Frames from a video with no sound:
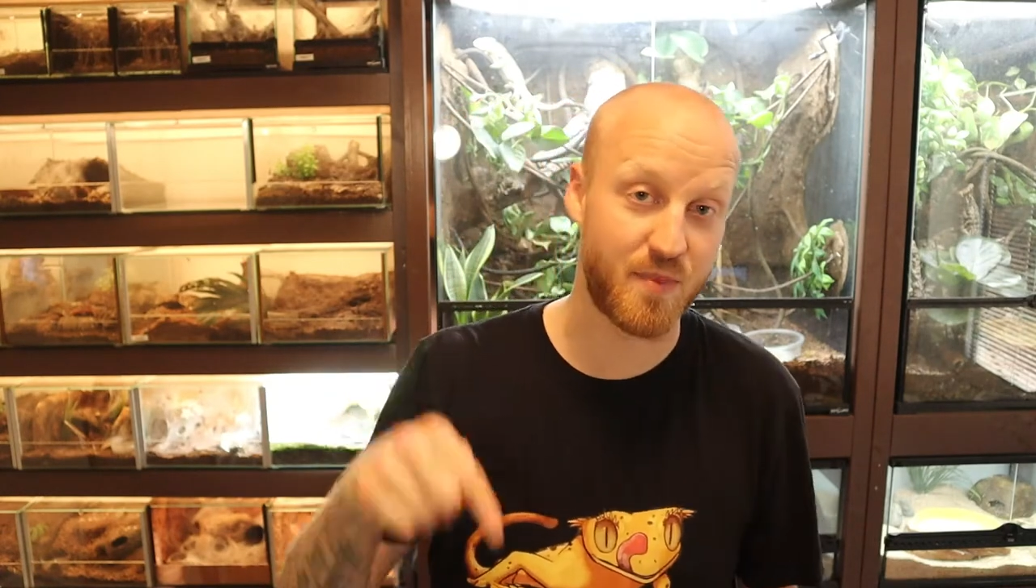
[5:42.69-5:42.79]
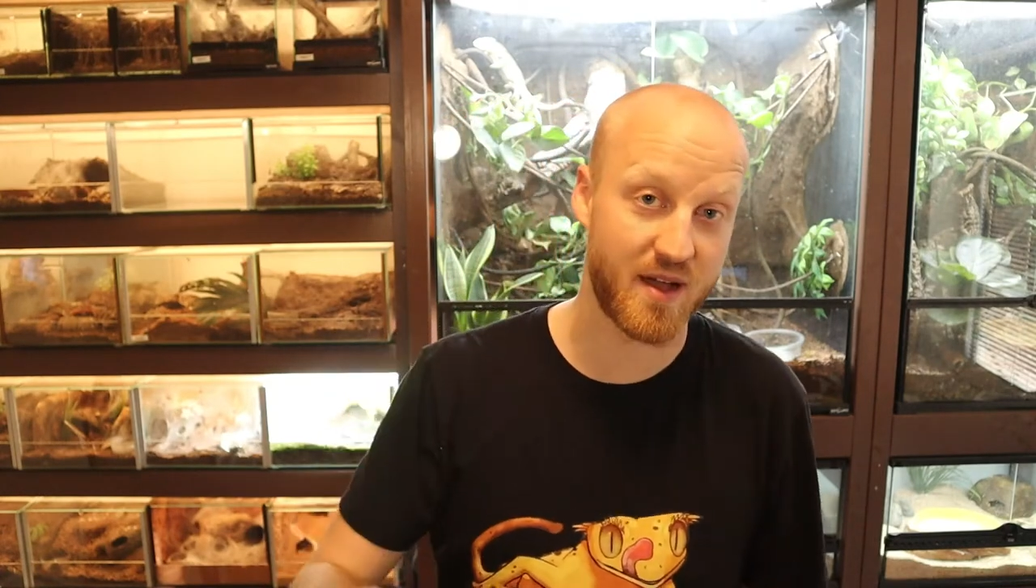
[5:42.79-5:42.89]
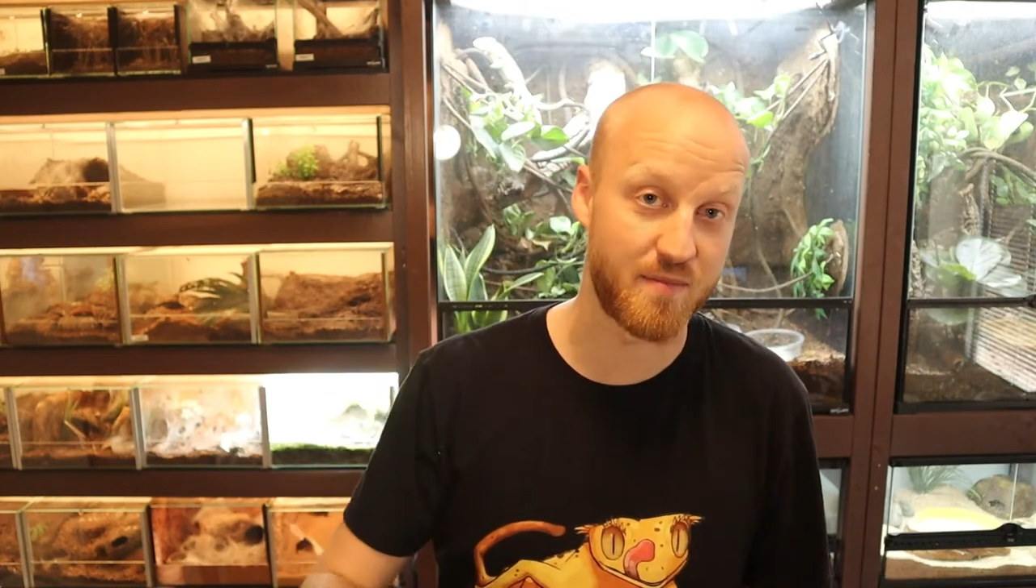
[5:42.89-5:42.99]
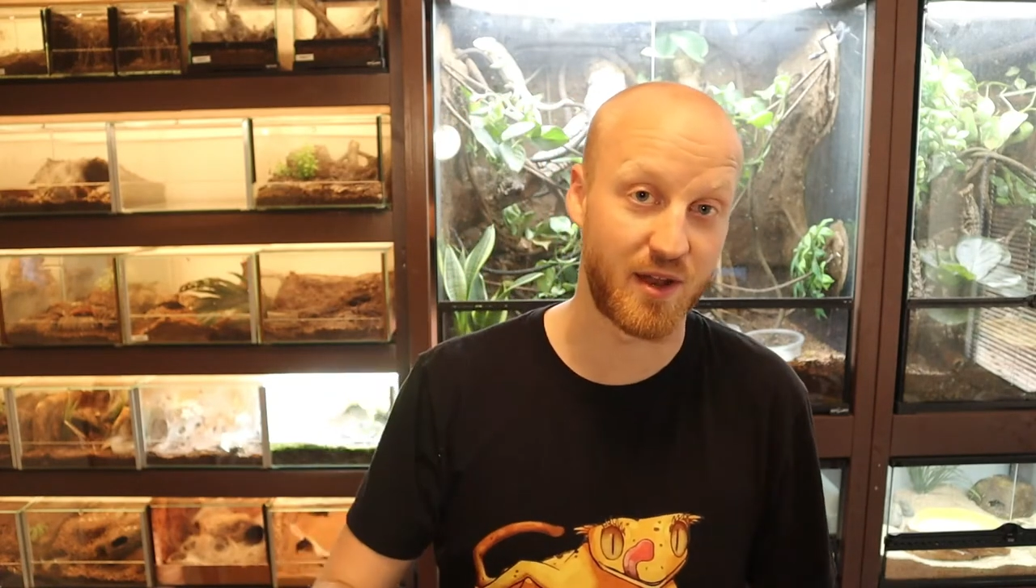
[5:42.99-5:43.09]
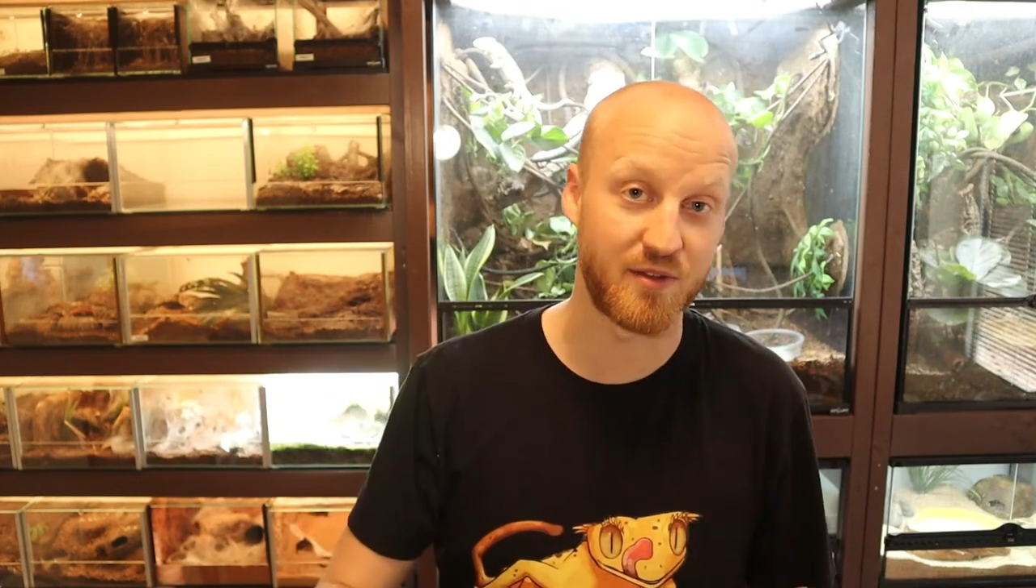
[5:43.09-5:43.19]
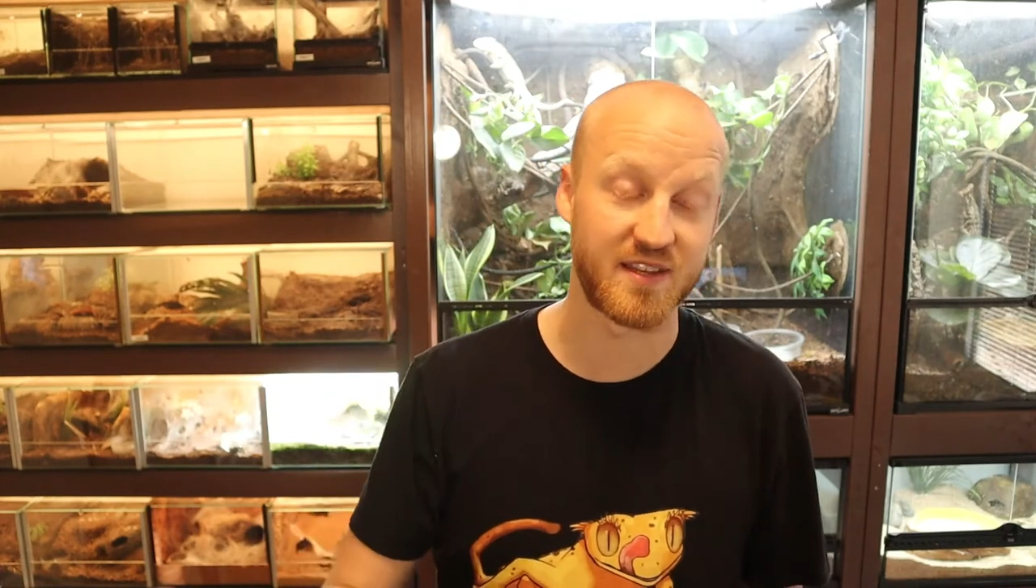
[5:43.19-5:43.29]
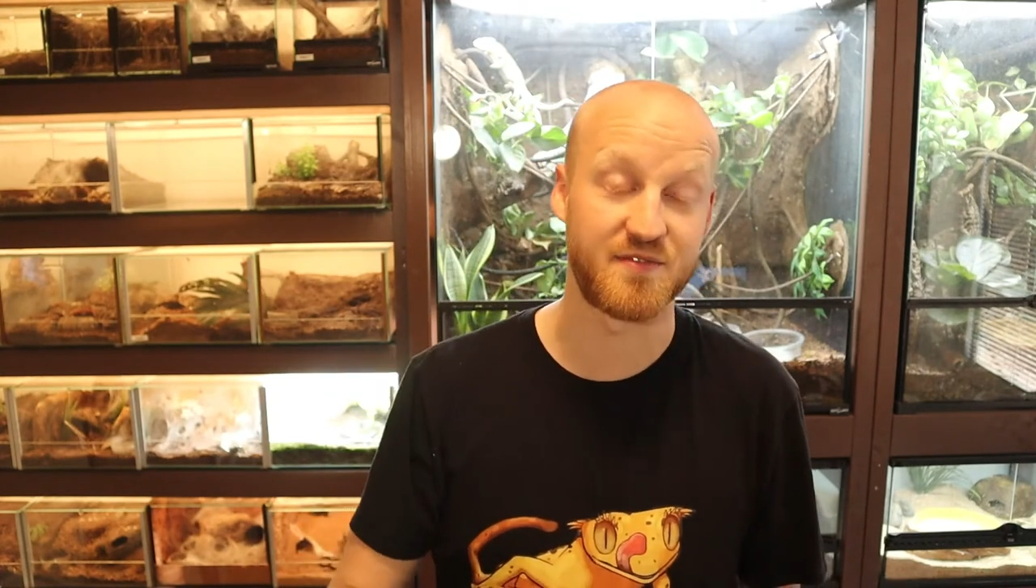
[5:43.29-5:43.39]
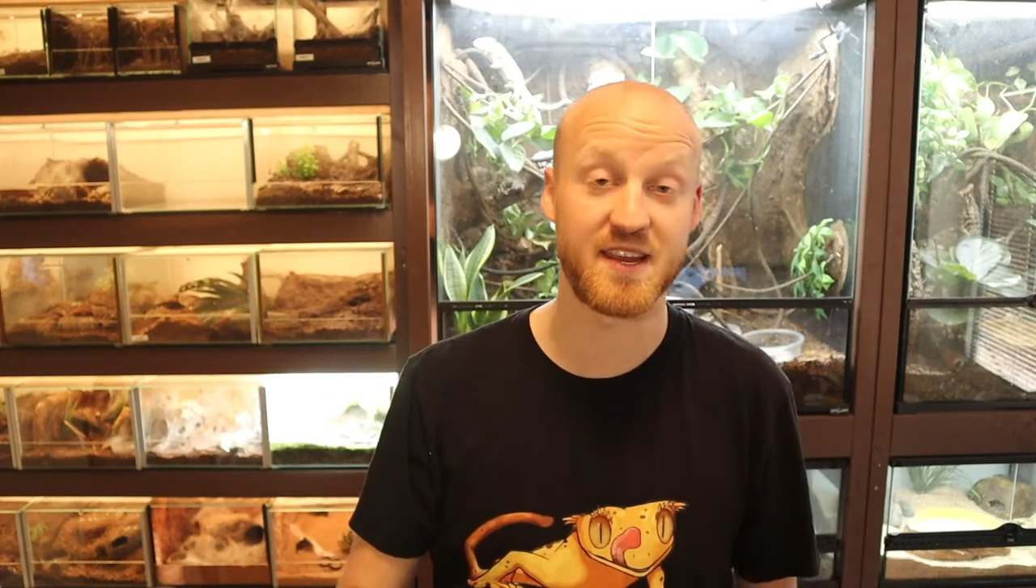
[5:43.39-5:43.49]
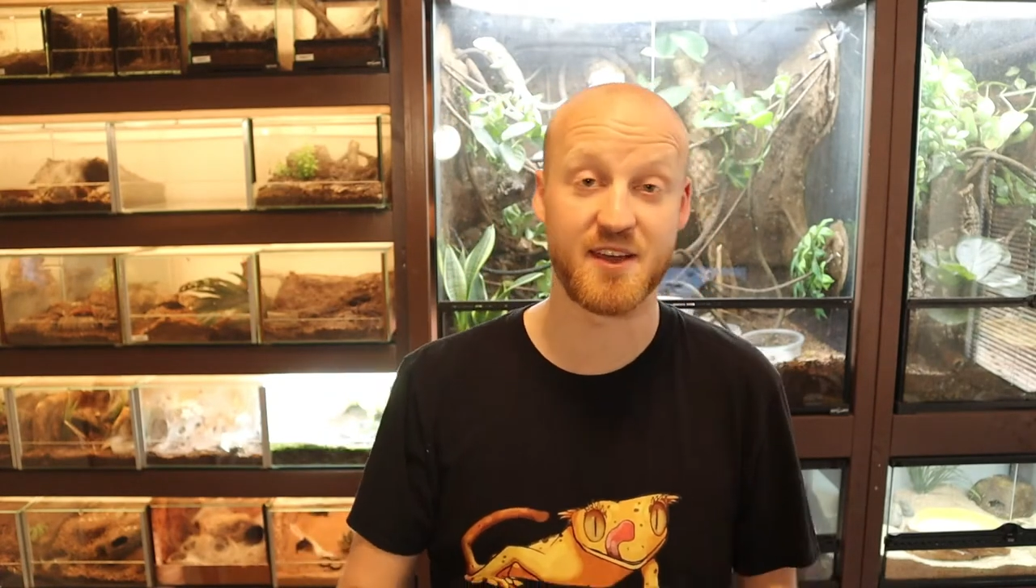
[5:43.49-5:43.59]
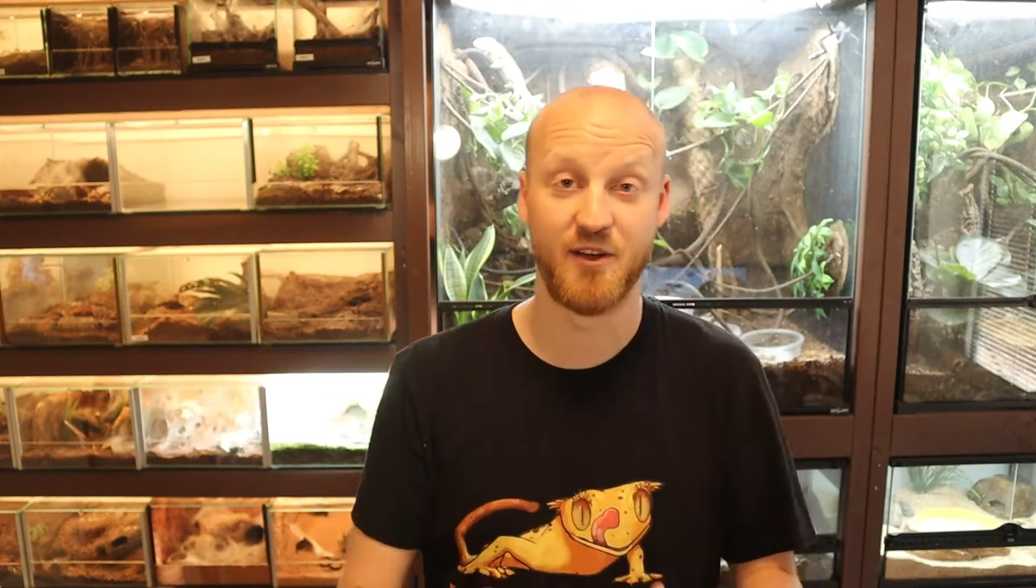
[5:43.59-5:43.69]
button below this
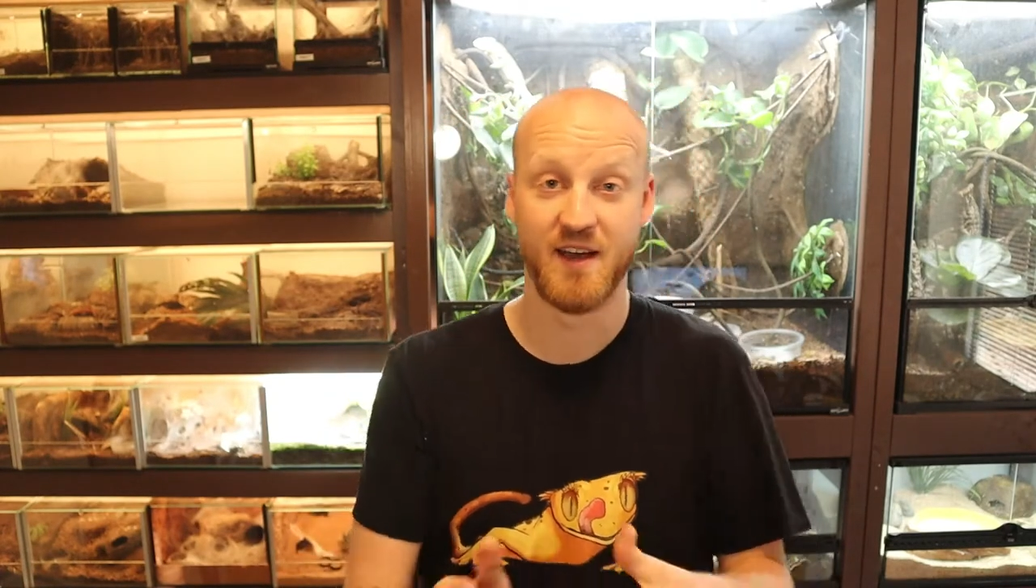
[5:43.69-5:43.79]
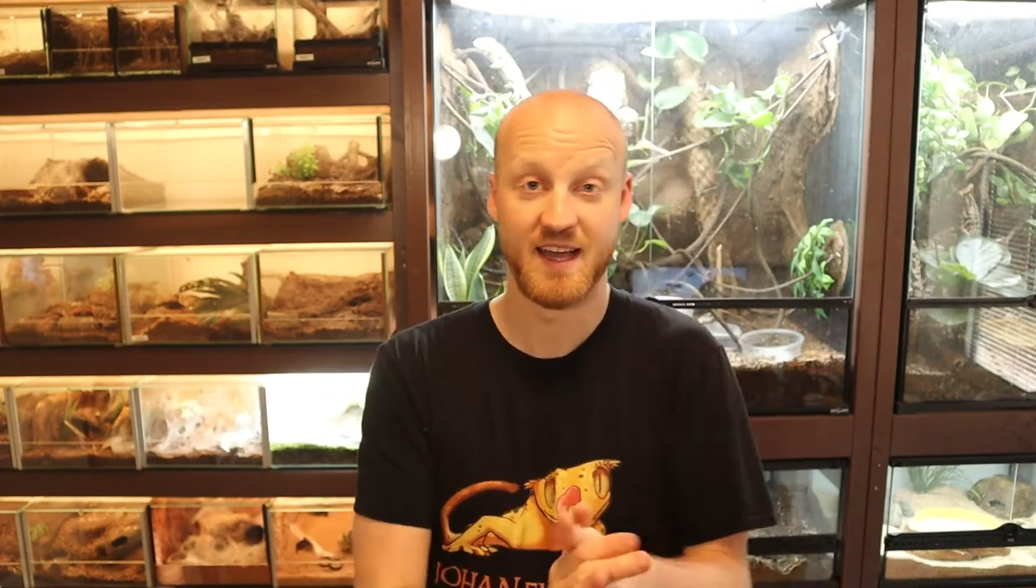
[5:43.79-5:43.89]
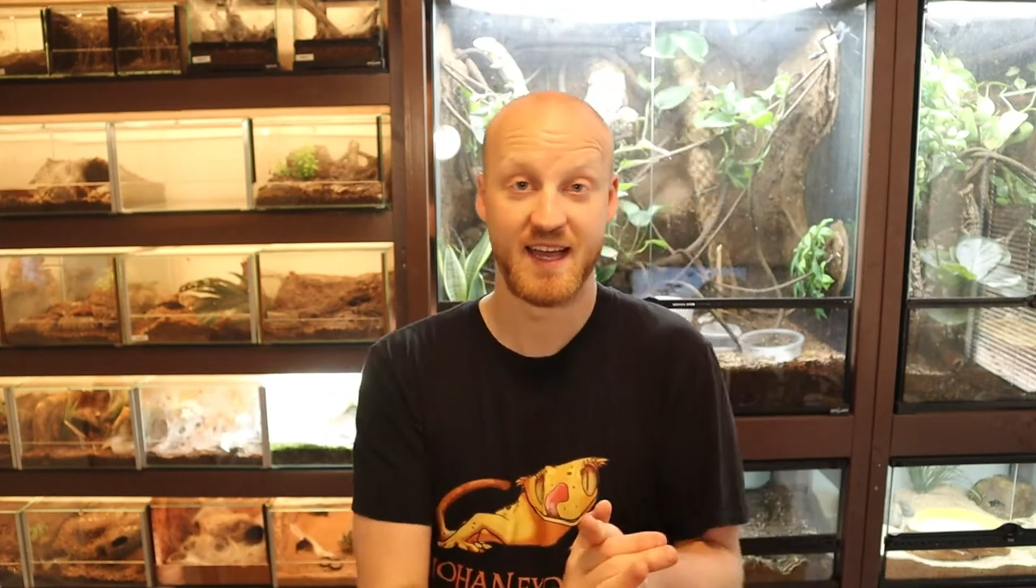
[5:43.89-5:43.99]
video,